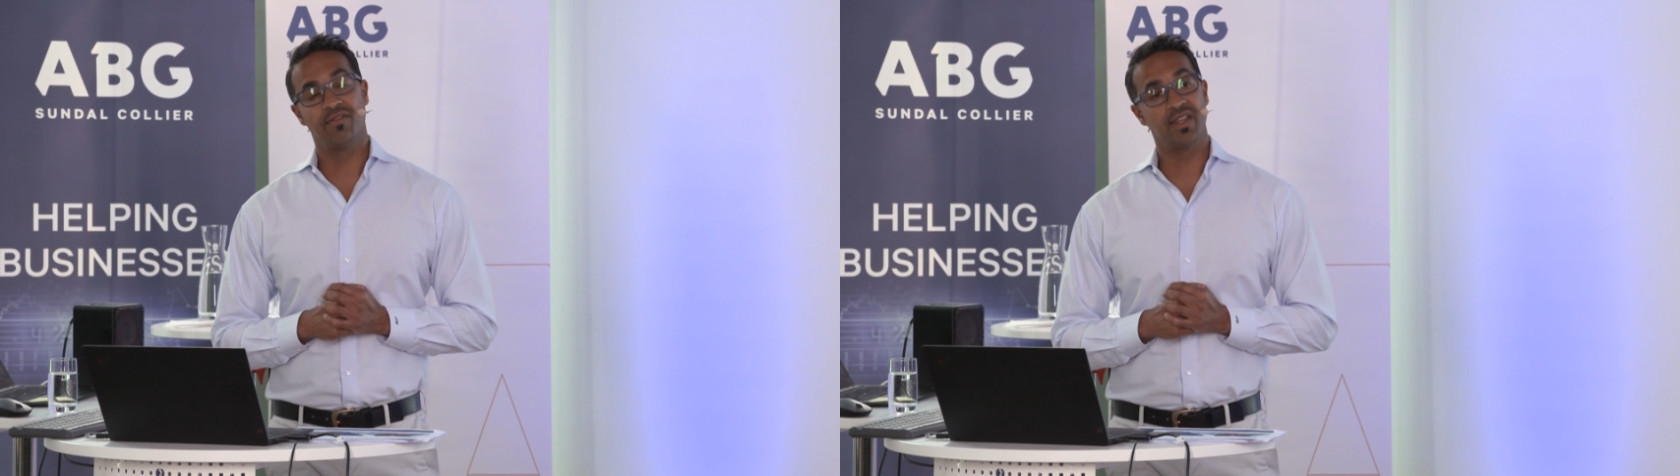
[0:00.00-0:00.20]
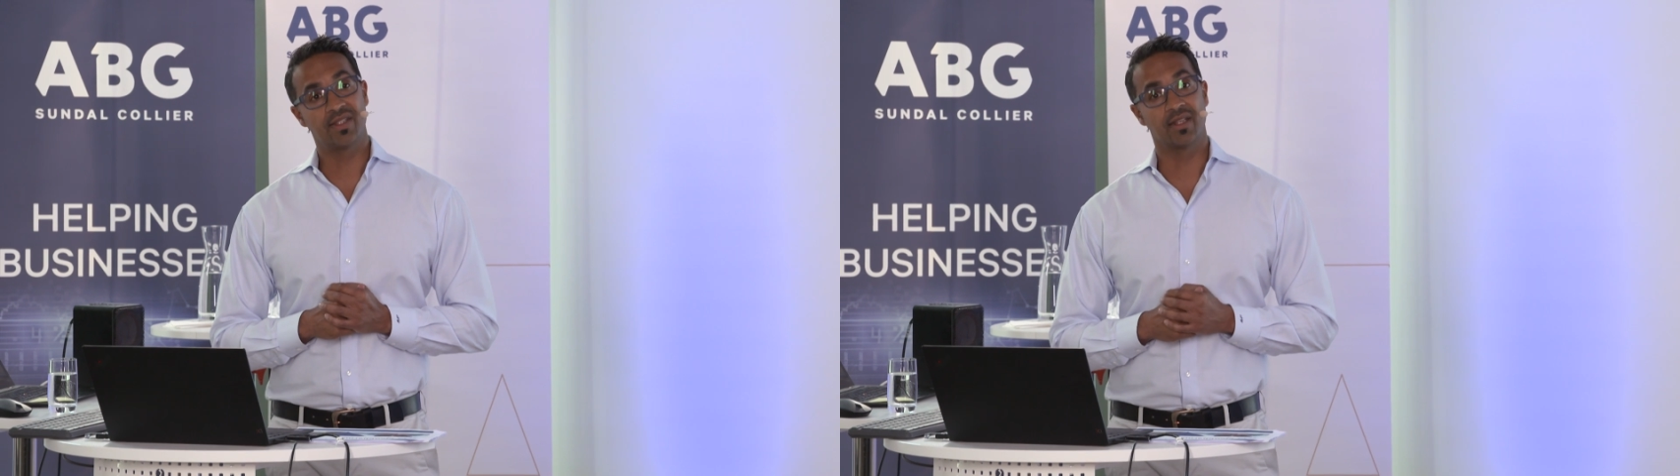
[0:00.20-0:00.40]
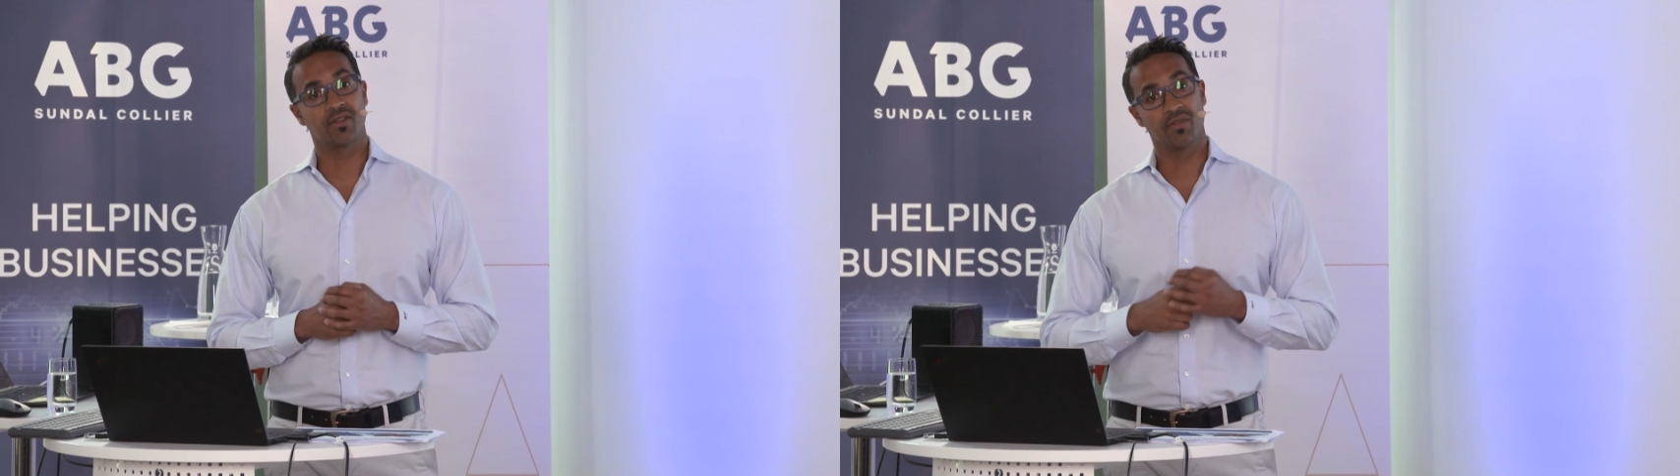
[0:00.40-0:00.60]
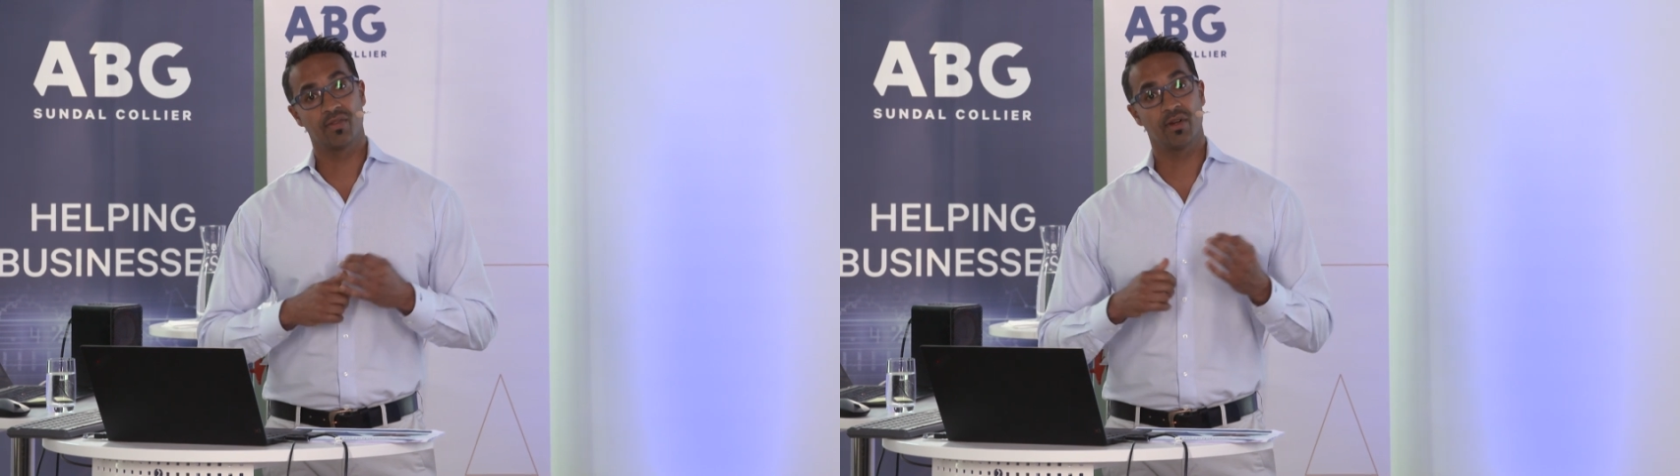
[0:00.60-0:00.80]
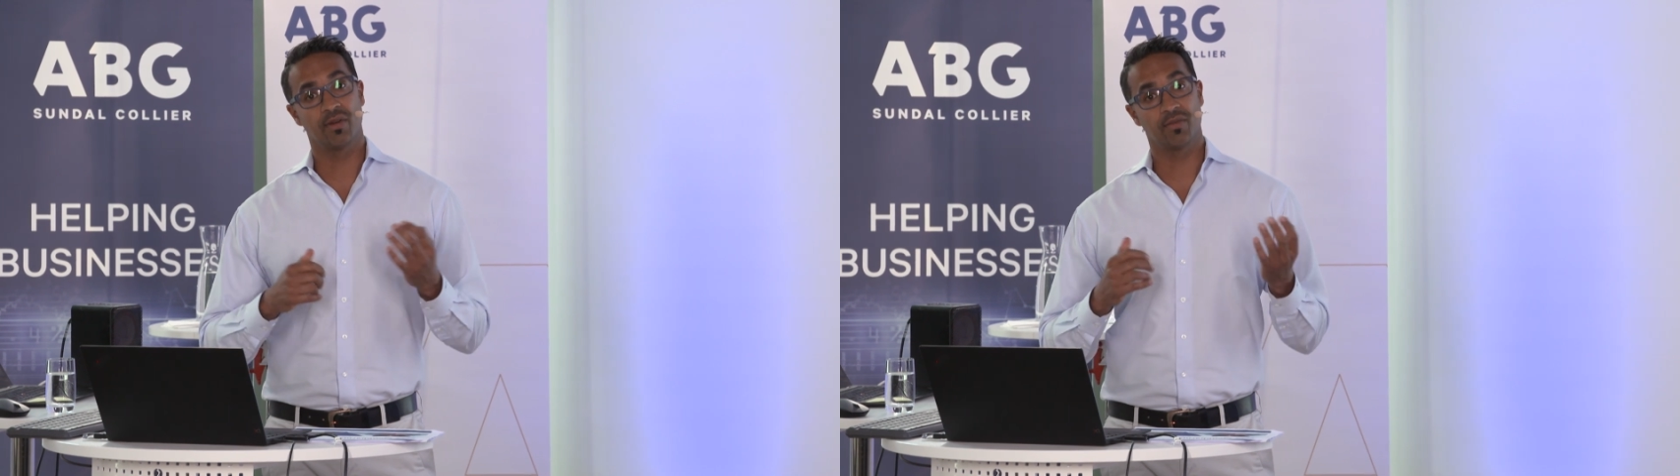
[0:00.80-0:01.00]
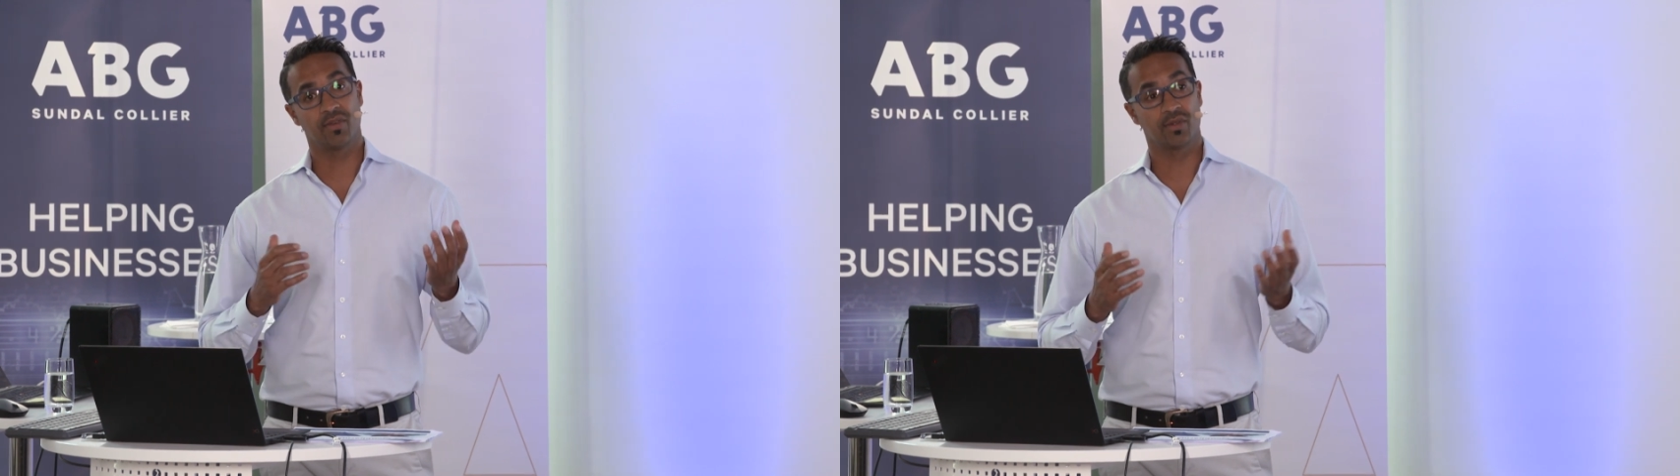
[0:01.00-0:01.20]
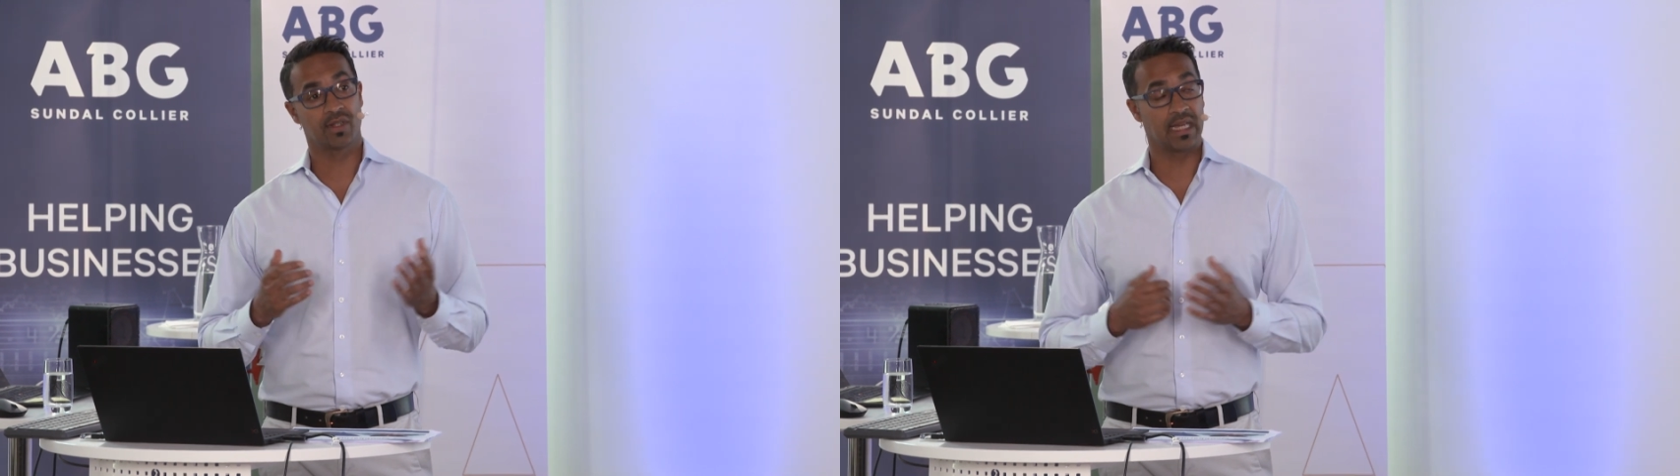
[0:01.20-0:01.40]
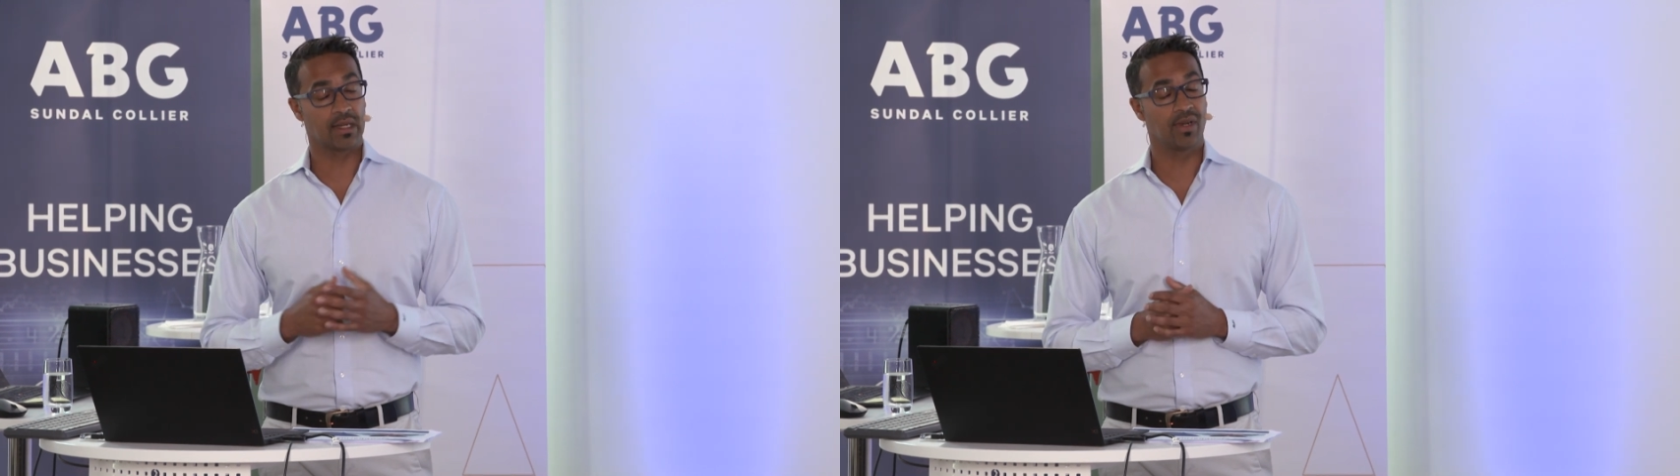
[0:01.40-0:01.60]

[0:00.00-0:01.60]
visit and